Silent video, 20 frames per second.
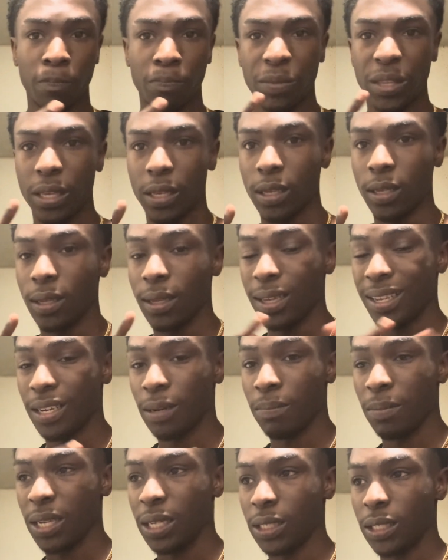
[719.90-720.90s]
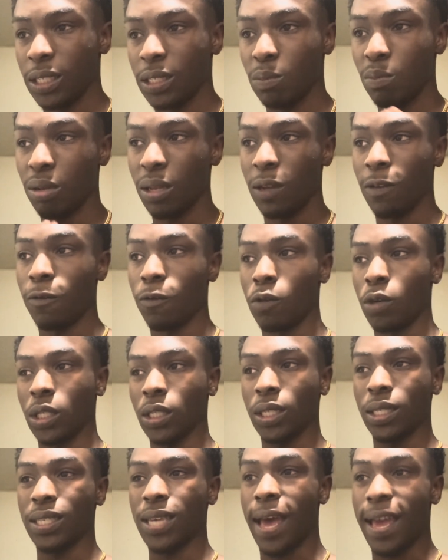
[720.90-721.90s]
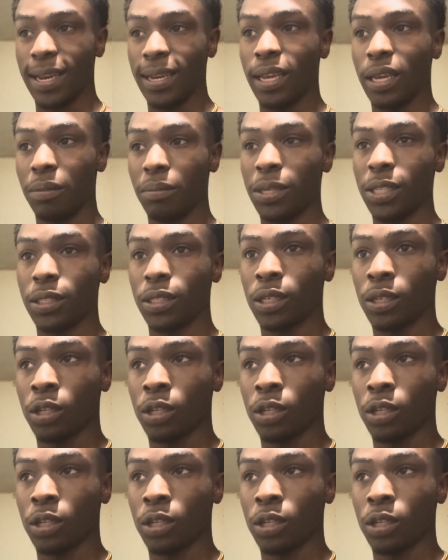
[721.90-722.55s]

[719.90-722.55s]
It diminishes blunt force attack damage.